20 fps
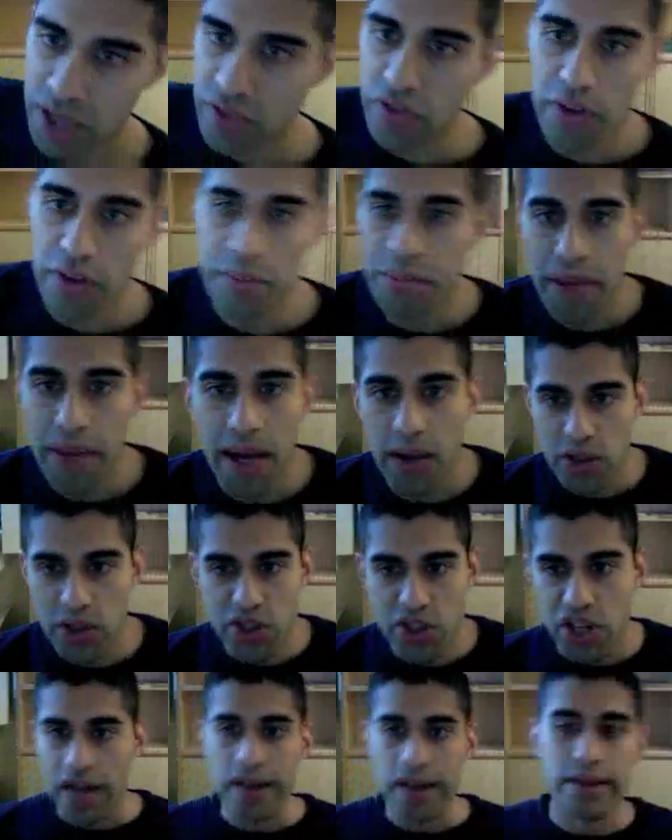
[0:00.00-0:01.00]
from
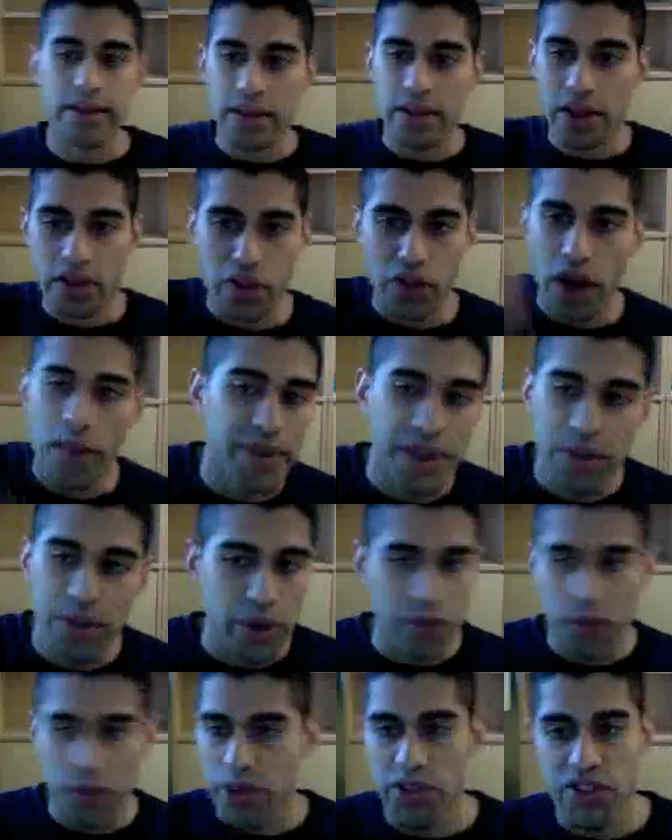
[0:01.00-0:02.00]
outside and dropped it, it would
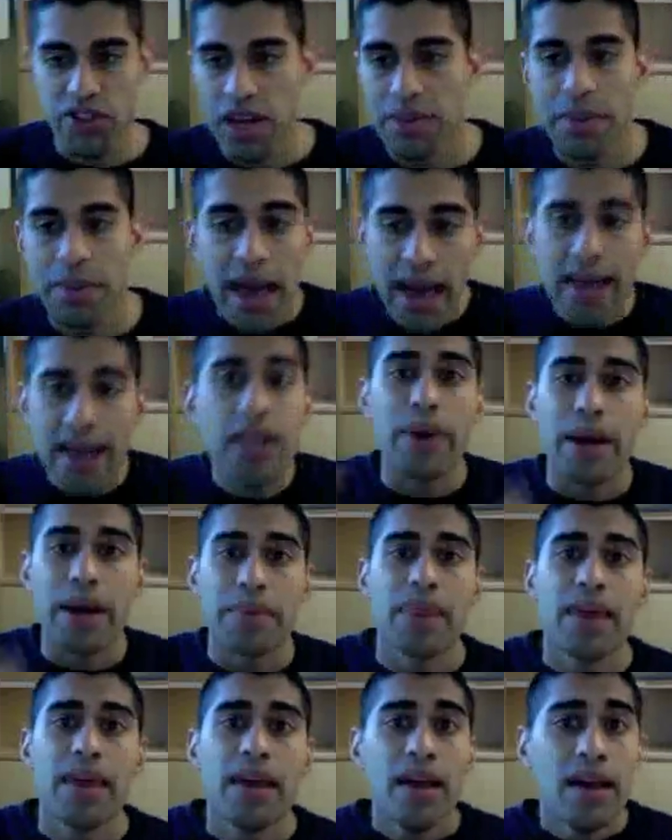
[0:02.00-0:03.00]
have worked the same. Anyway,
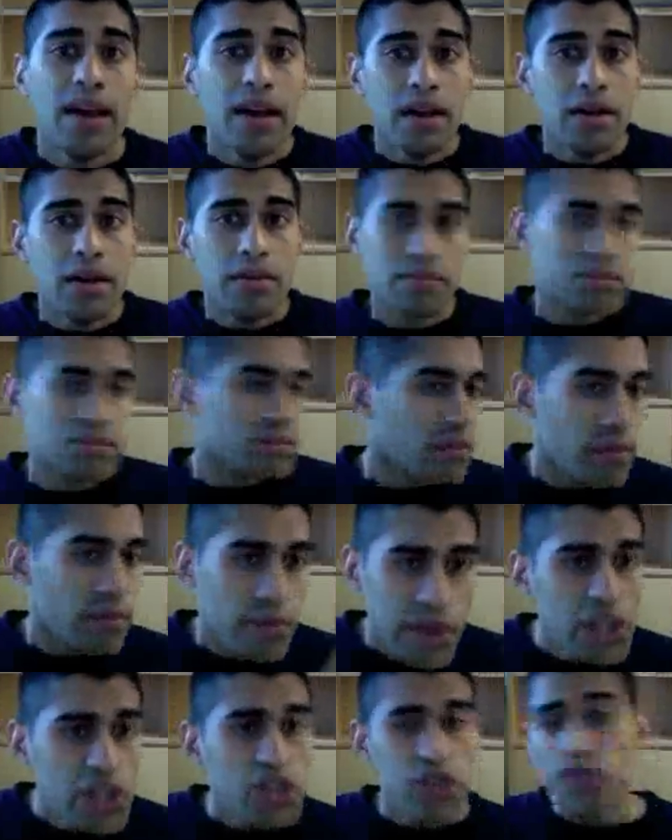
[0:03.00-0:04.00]

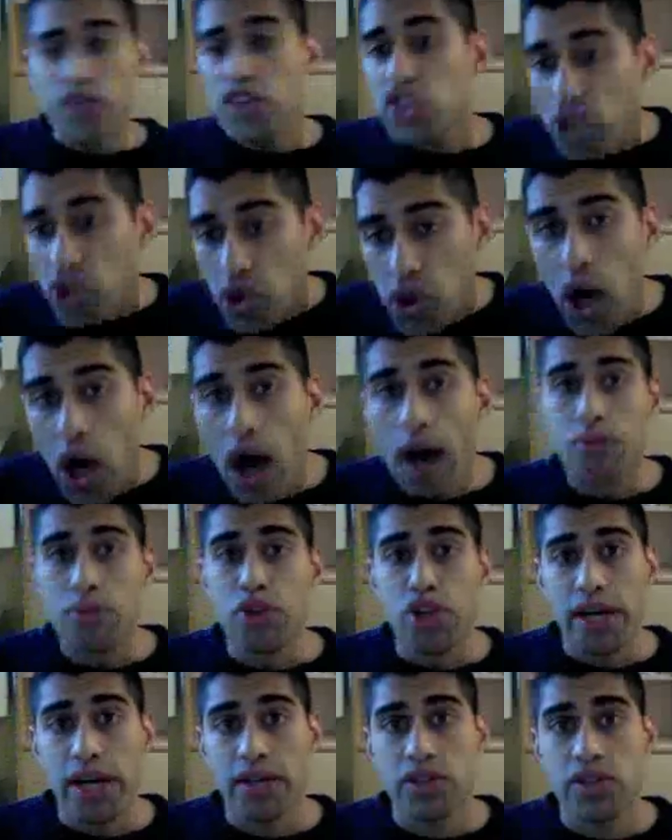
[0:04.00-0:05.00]
these physical
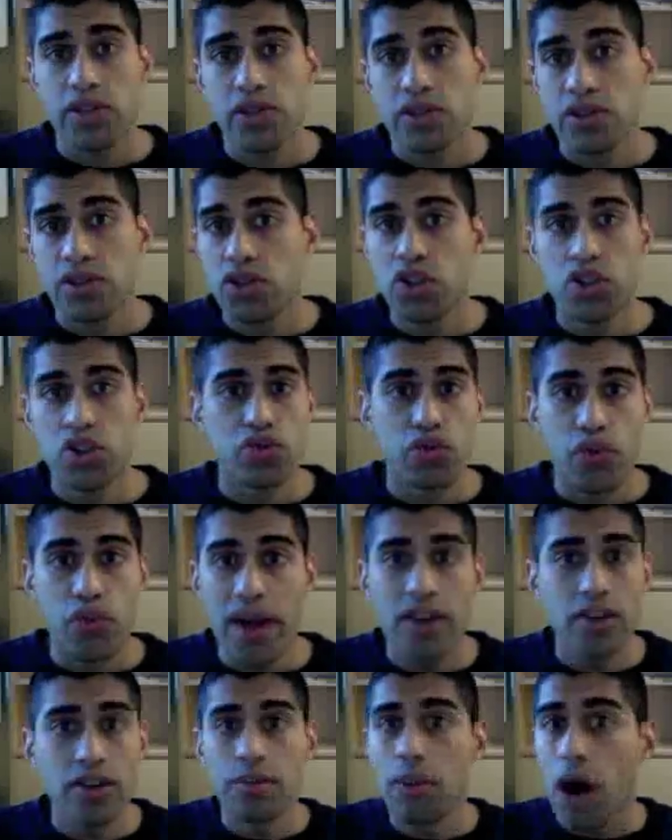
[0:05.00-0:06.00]
objects, just
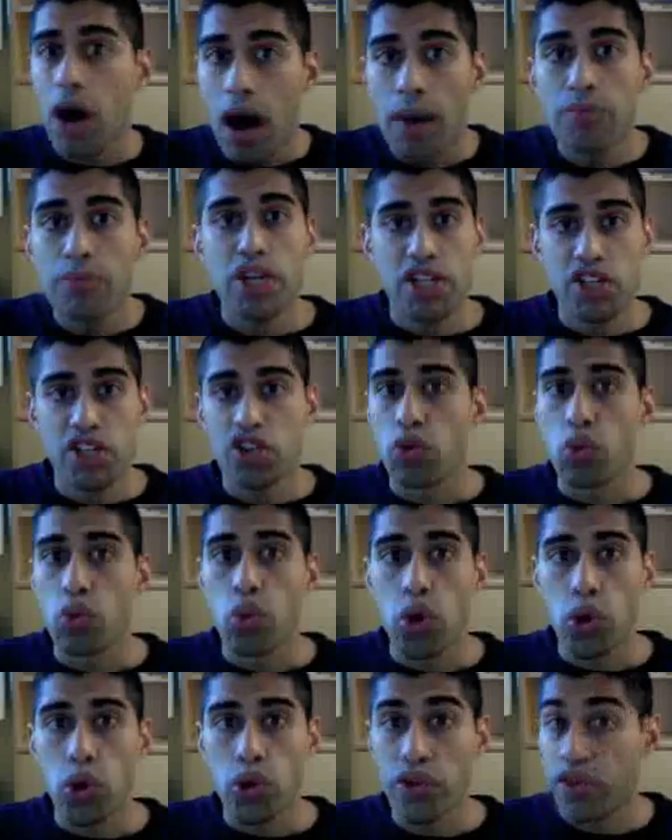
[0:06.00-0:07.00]
random objects in the
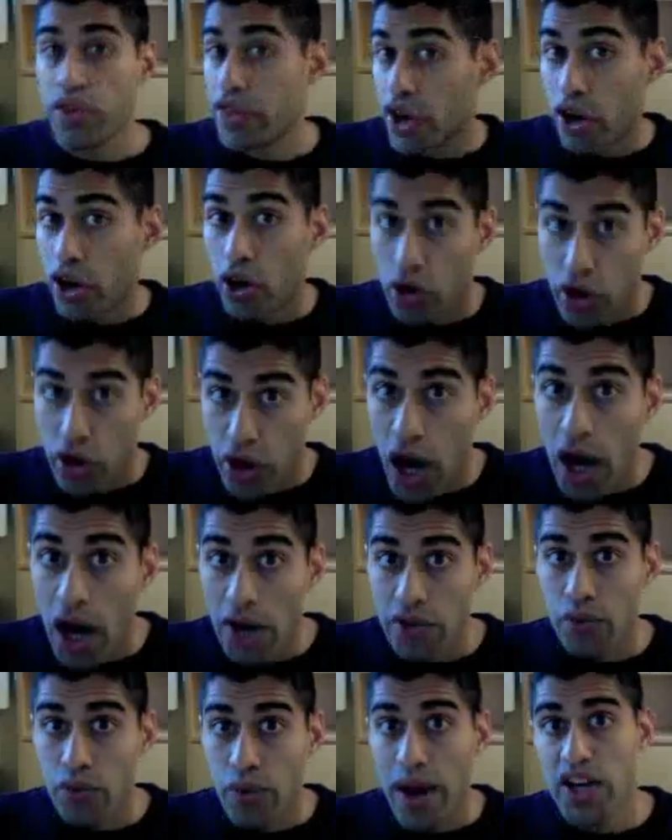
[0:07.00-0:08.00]
world that are not
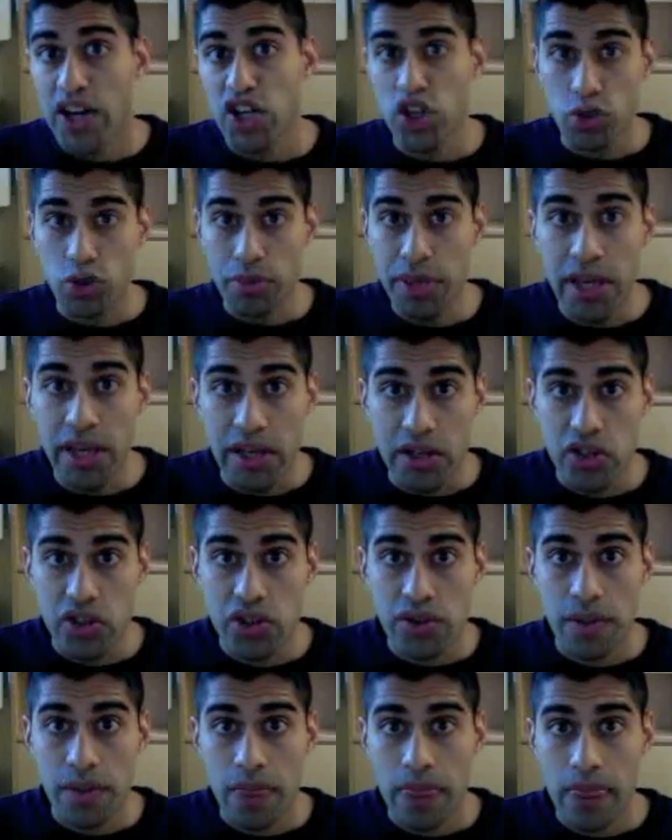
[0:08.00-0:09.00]
rational beings,
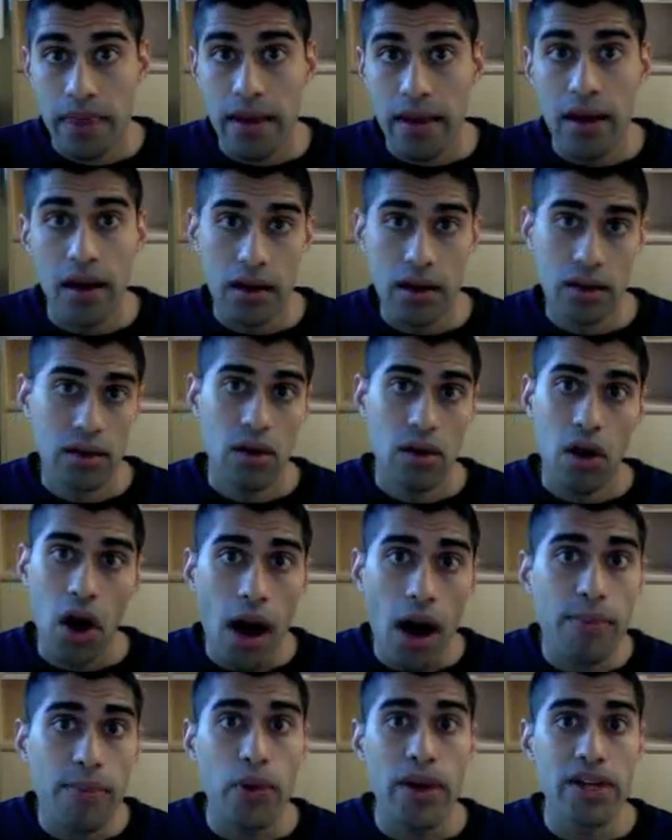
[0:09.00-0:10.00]

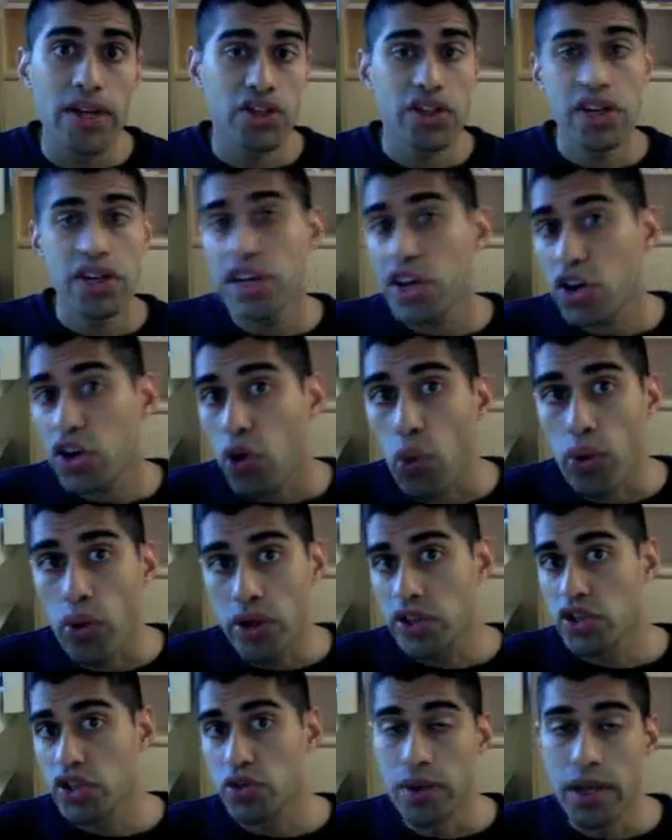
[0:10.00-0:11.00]
operate in
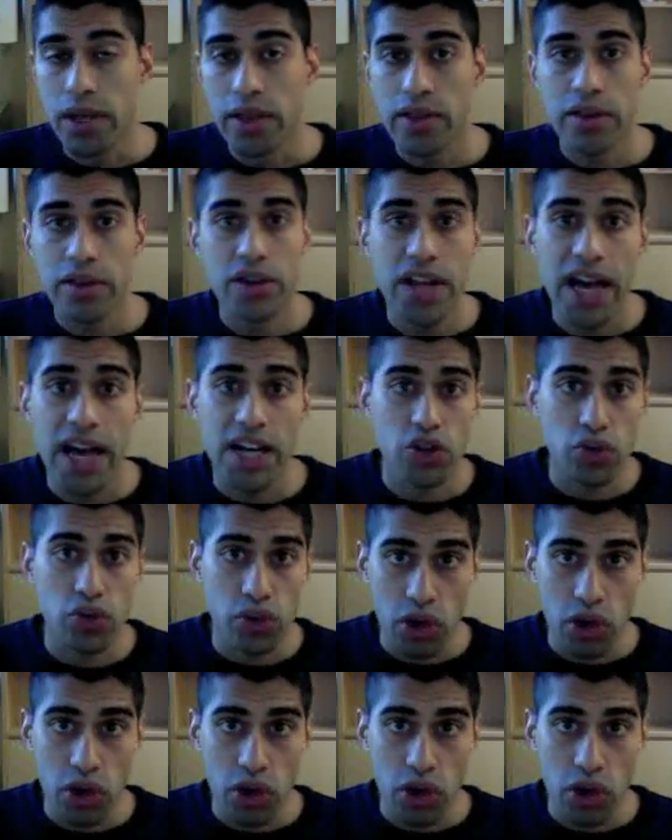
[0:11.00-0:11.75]
accordance with natural